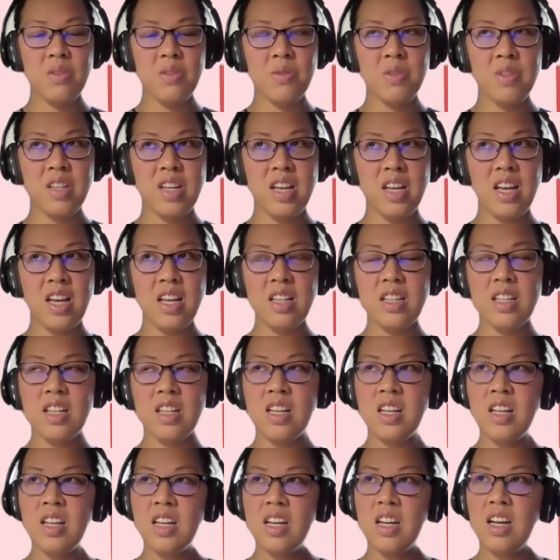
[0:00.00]
you that
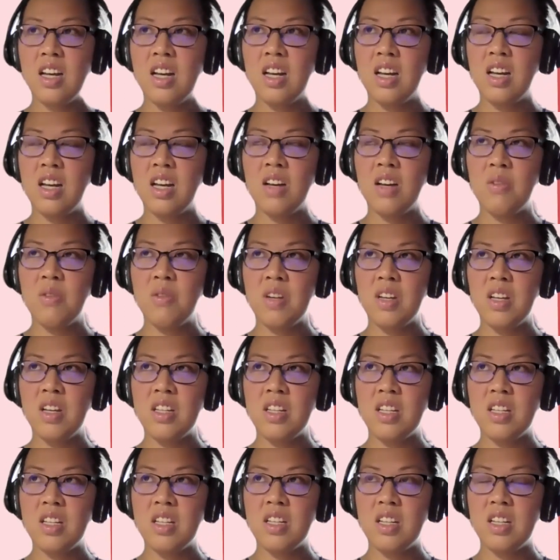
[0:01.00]

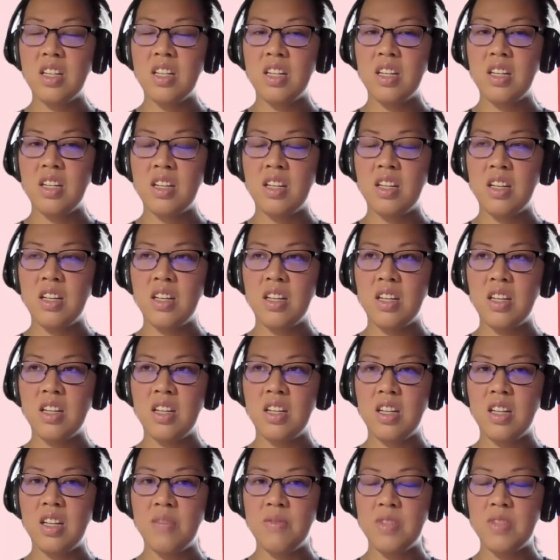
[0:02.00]
already.
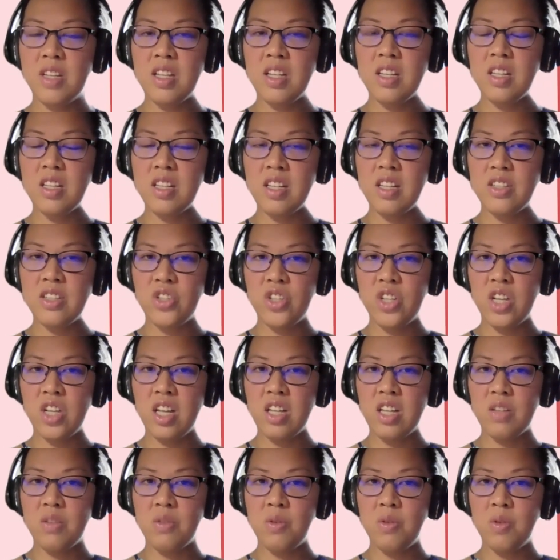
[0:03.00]
I've sent in the
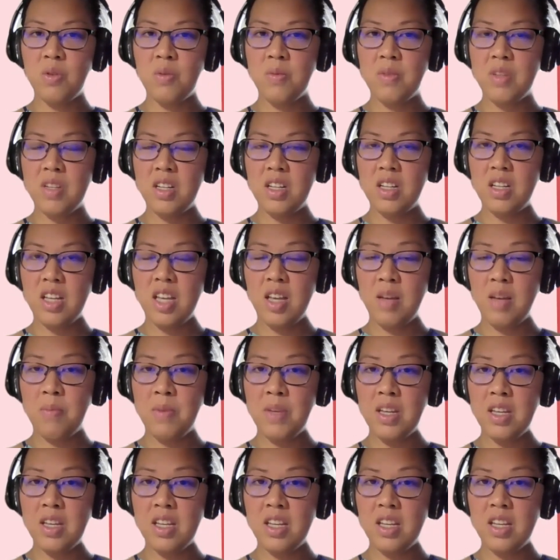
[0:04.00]
chat group the
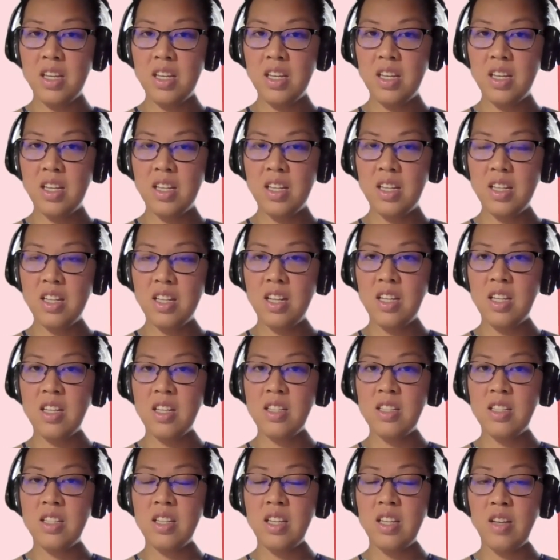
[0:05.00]
EPIC, the
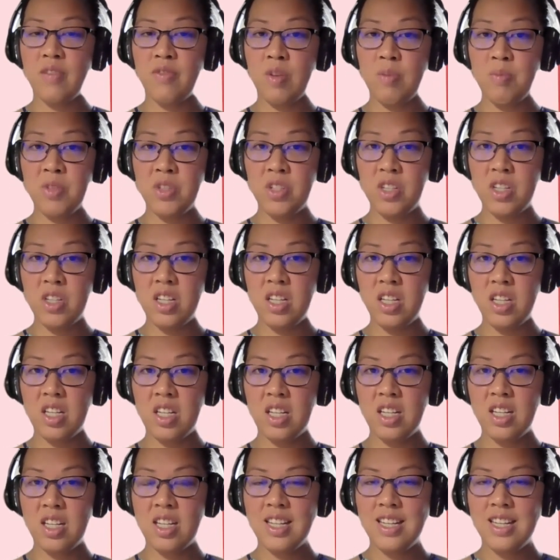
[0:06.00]
ECFMG.
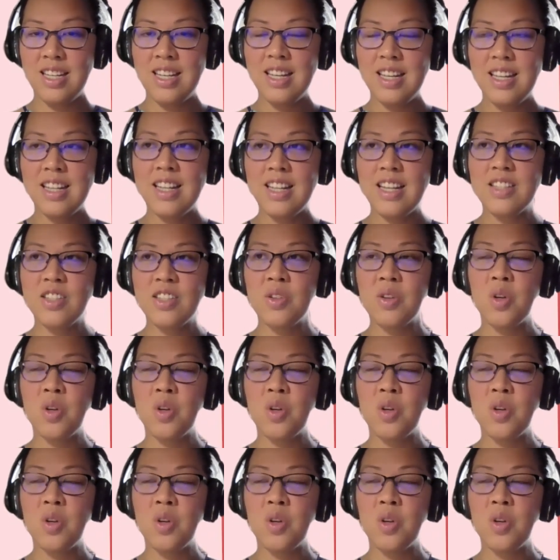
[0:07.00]
That's a